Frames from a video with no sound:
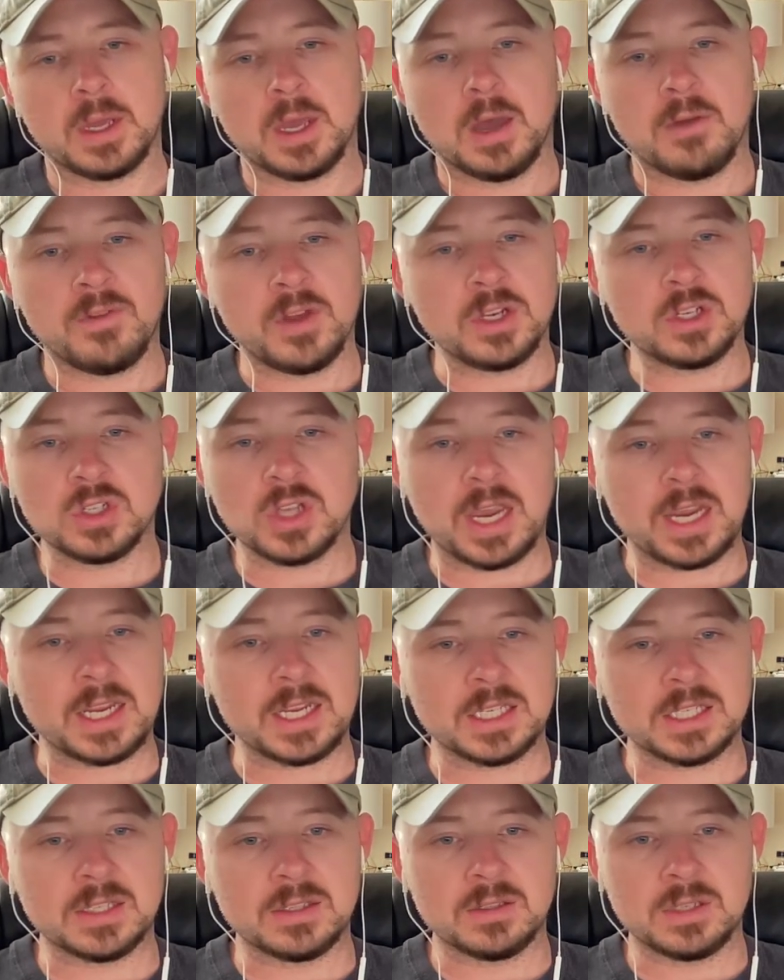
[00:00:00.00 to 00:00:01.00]
eventually, I
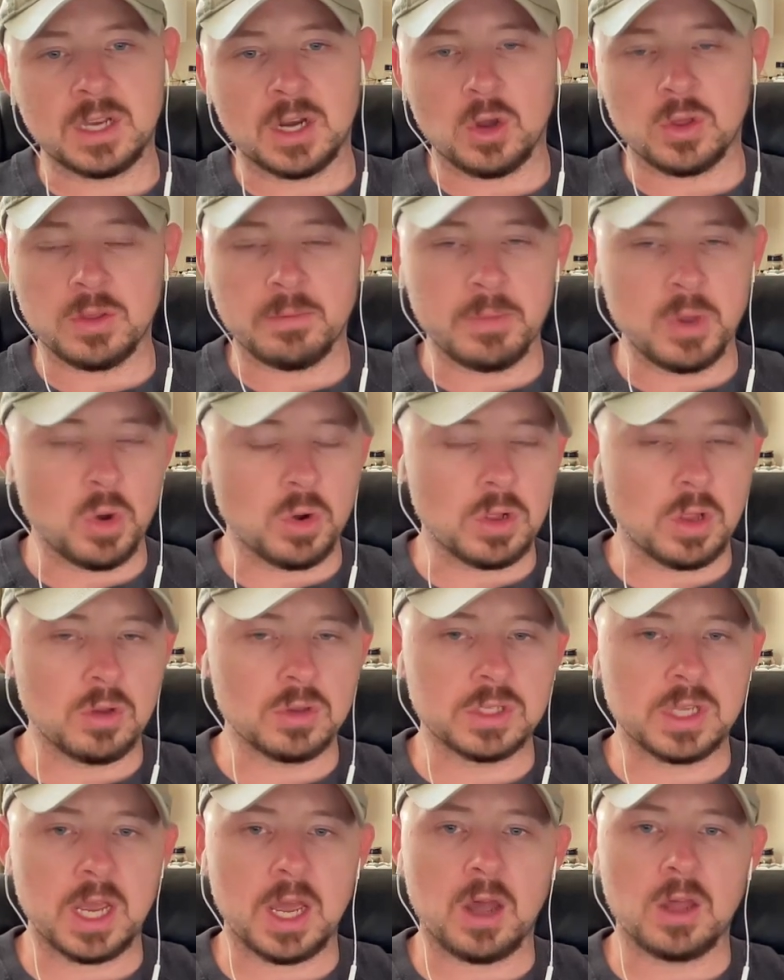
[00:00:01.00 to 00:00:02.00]
guess, the mill
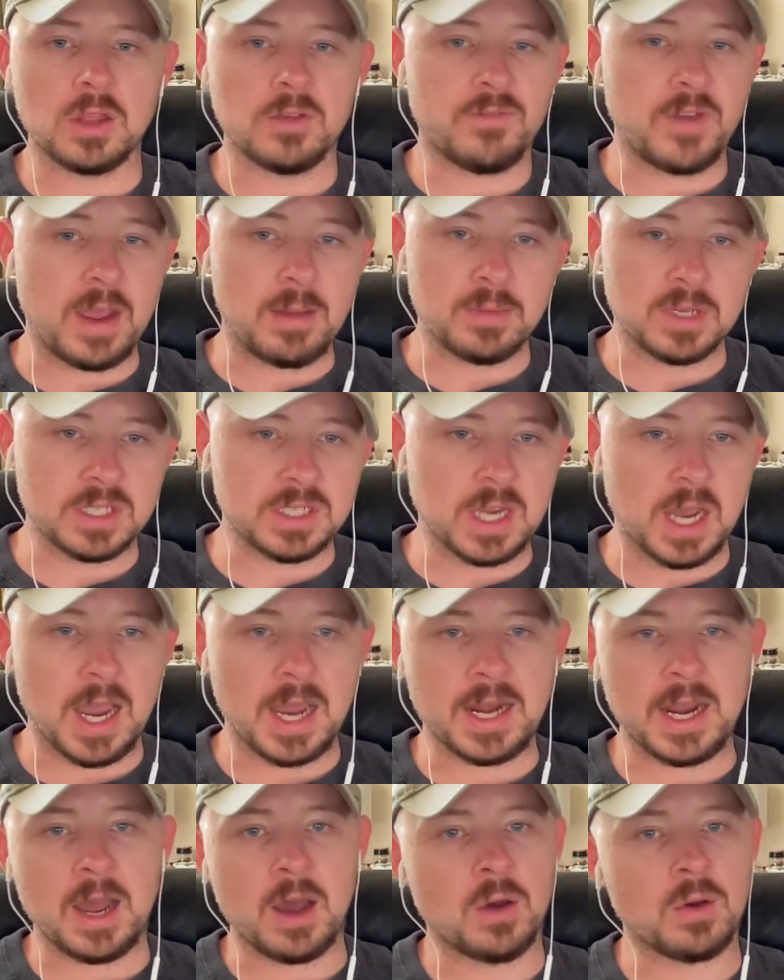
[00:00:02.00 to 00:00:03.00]
closed down, the families
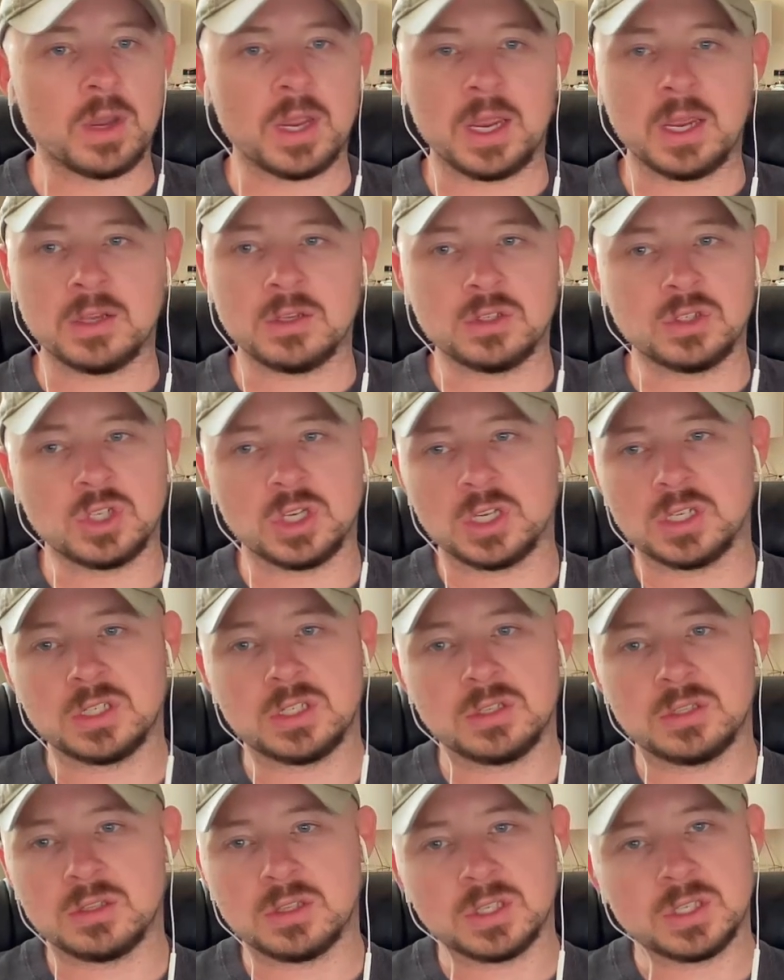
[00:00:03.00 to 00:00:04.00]
died out, and
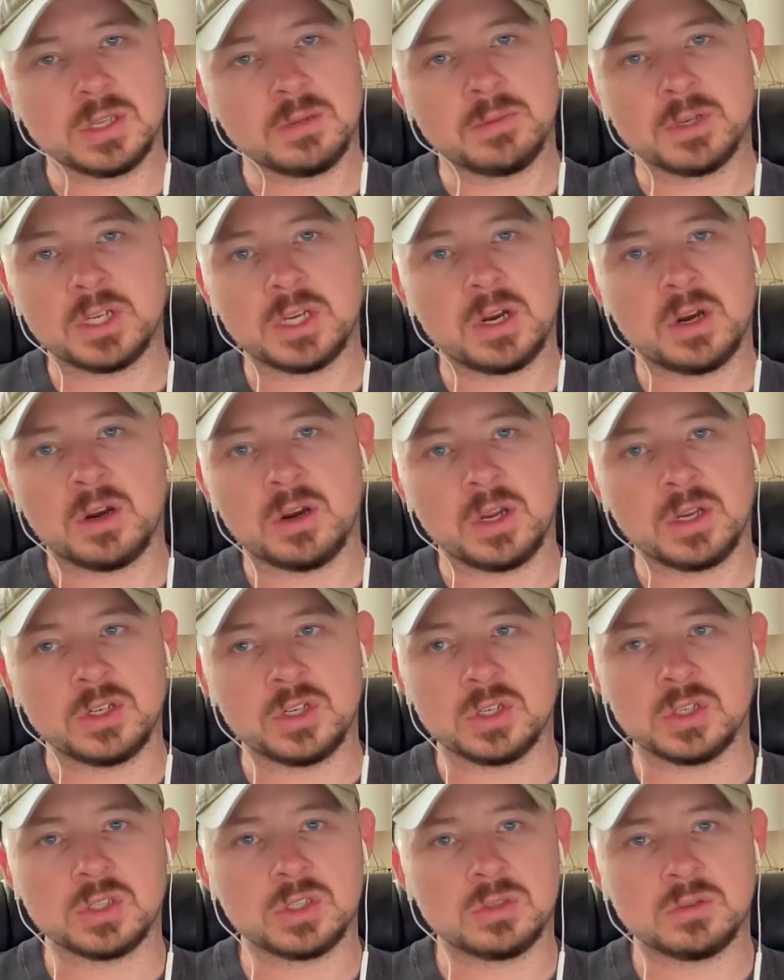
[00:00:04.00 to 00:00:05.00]
just the cemetery
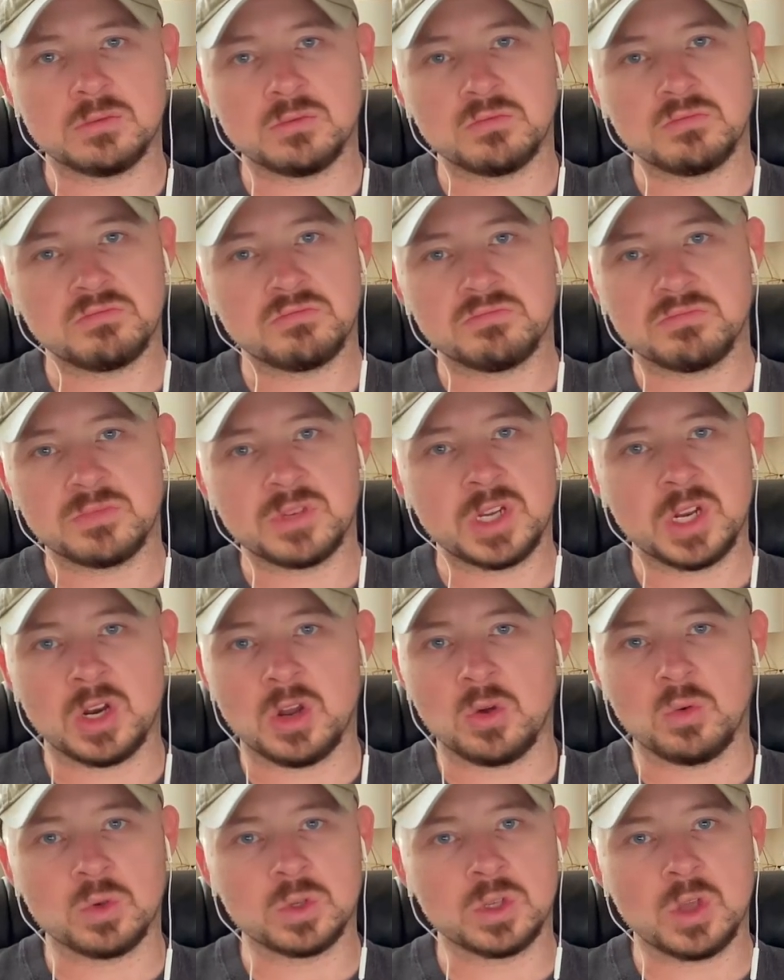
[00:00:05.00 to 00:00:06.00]
just,
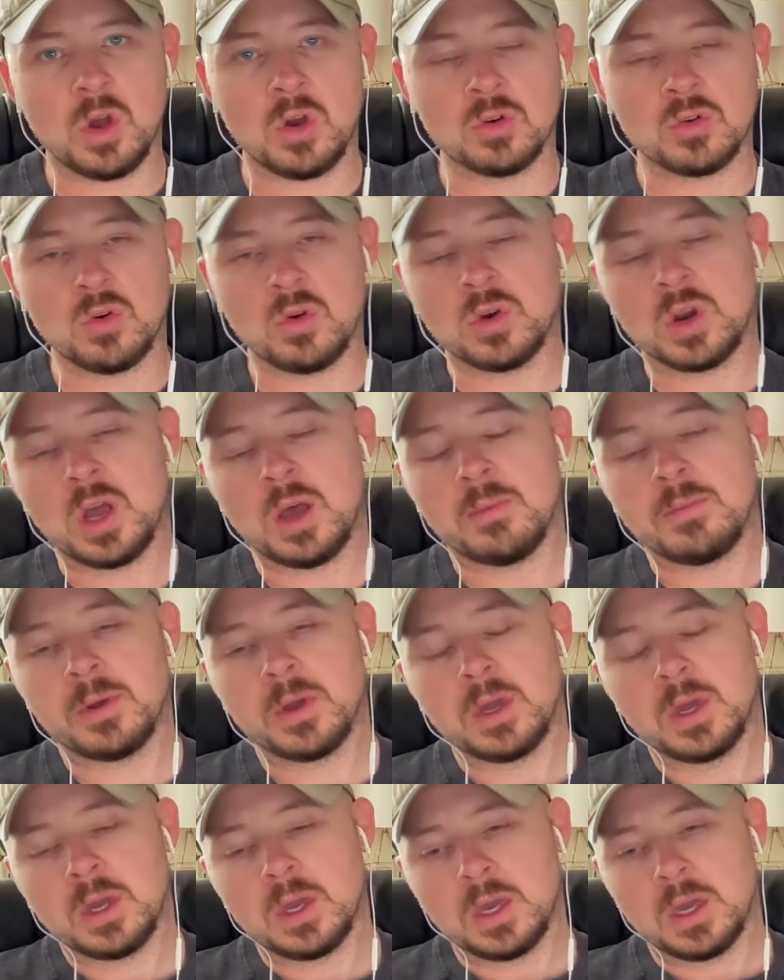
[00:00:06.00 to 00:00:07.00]
was all grown up.
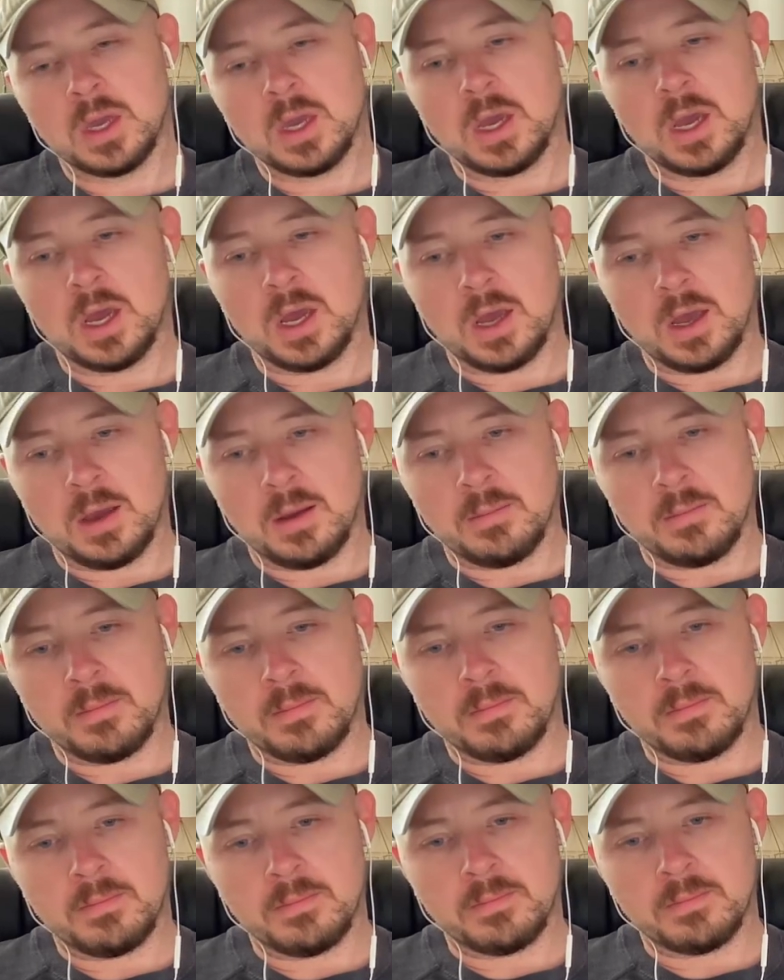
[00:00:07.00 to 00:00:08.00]

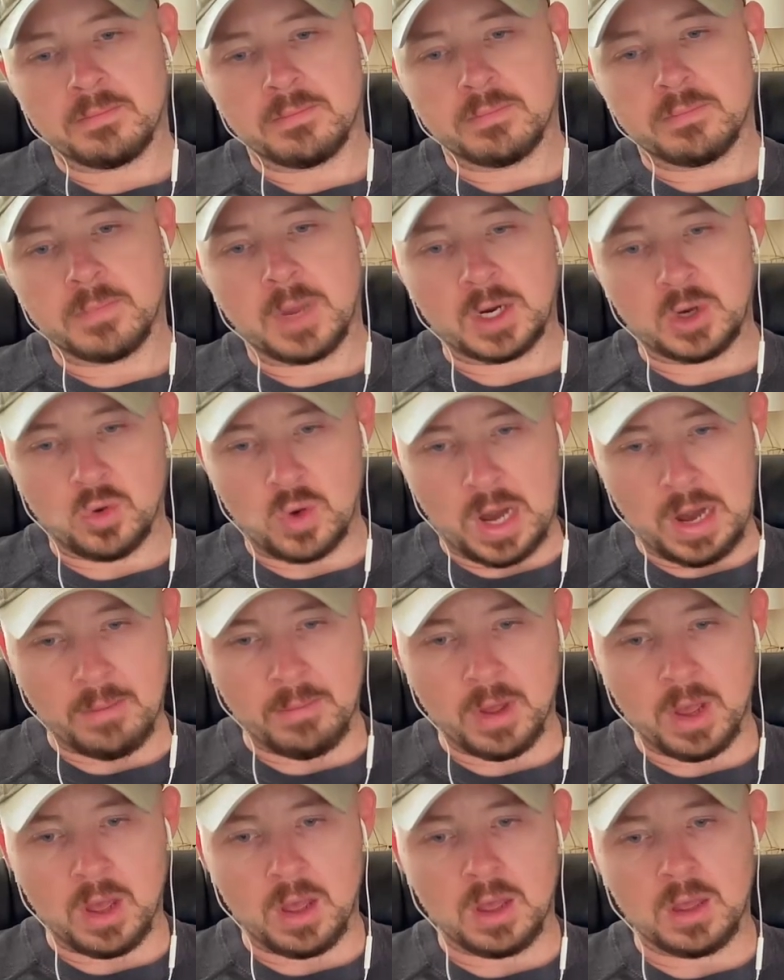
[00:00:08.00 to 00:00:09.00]
My
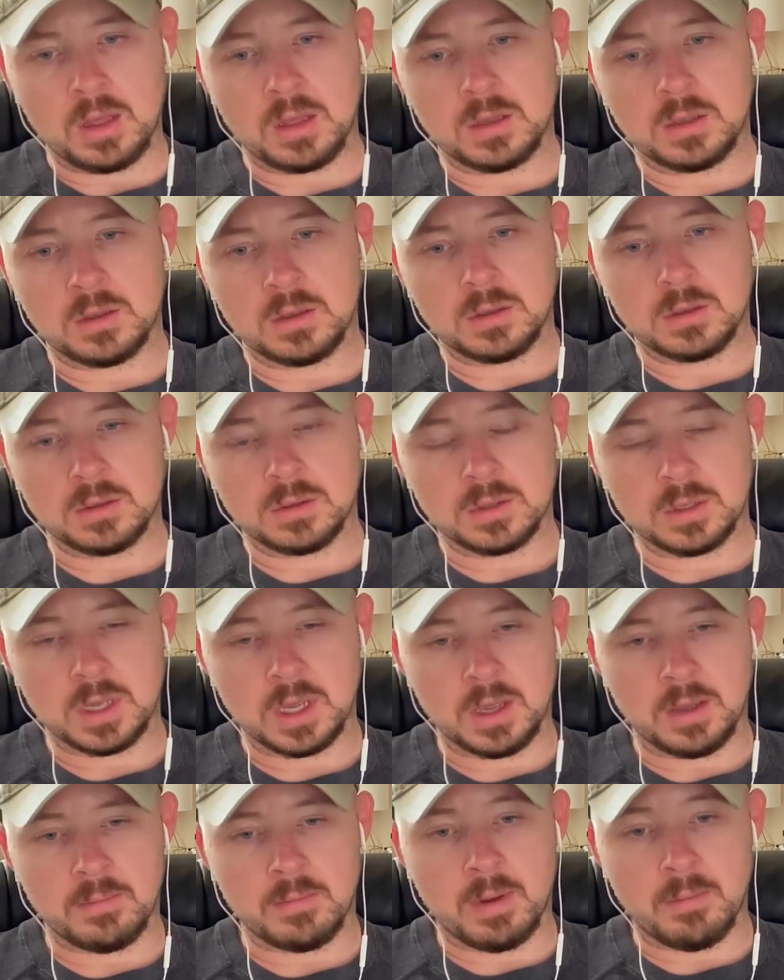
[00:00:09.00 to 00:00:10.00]
grandma,
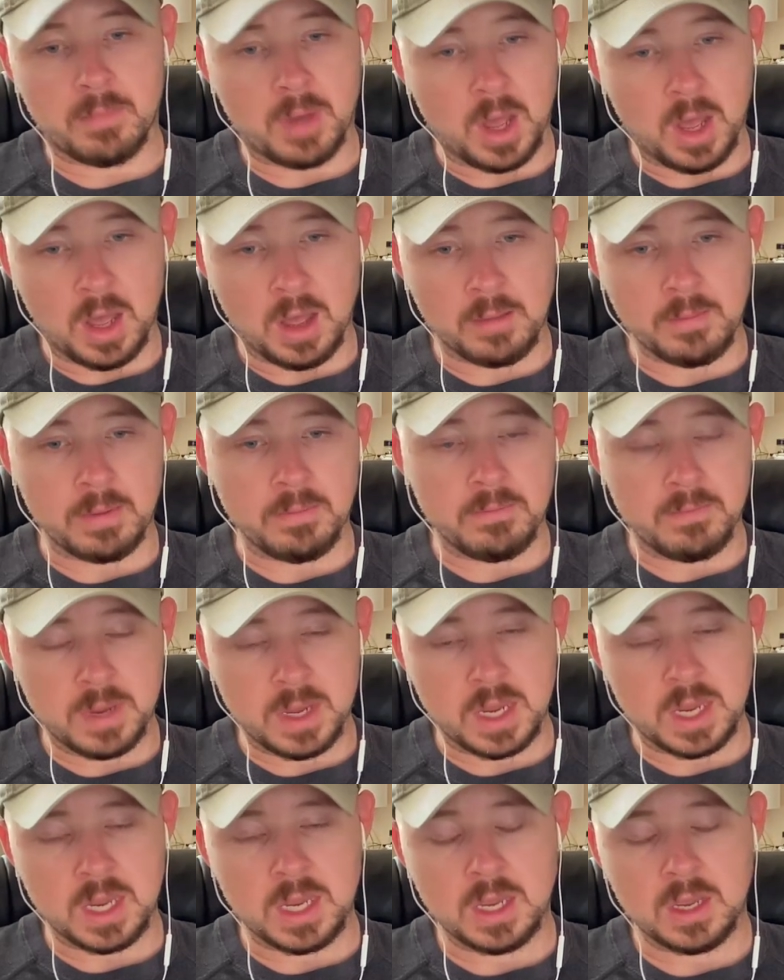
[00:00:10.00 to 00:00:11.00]
my mom, and
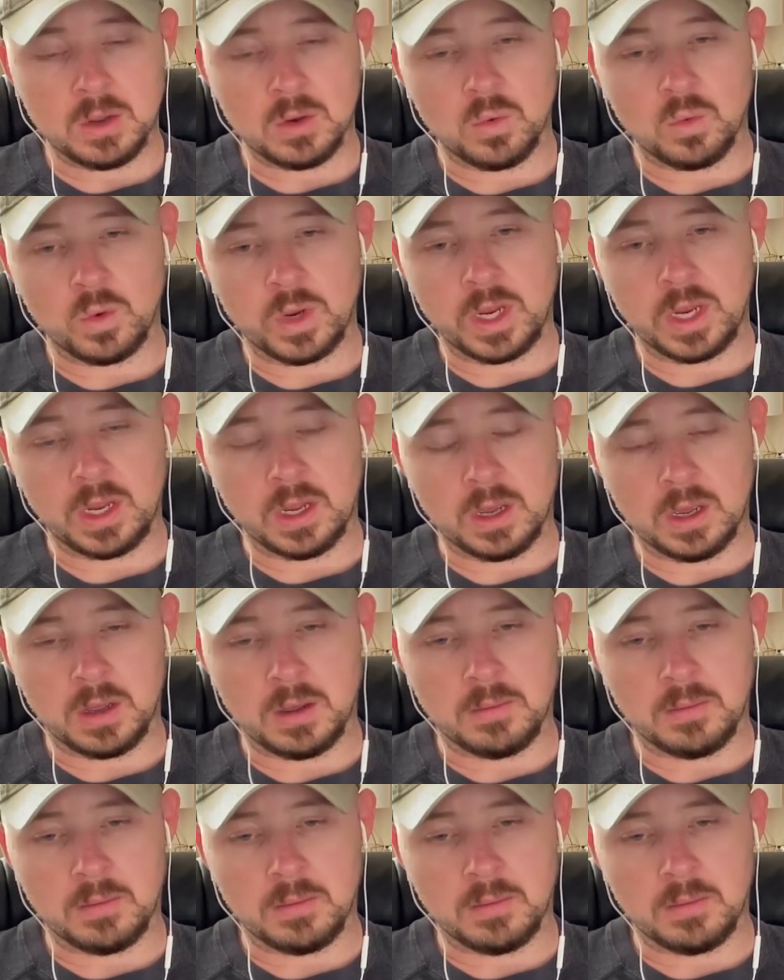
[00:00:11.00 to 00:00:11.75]
me, we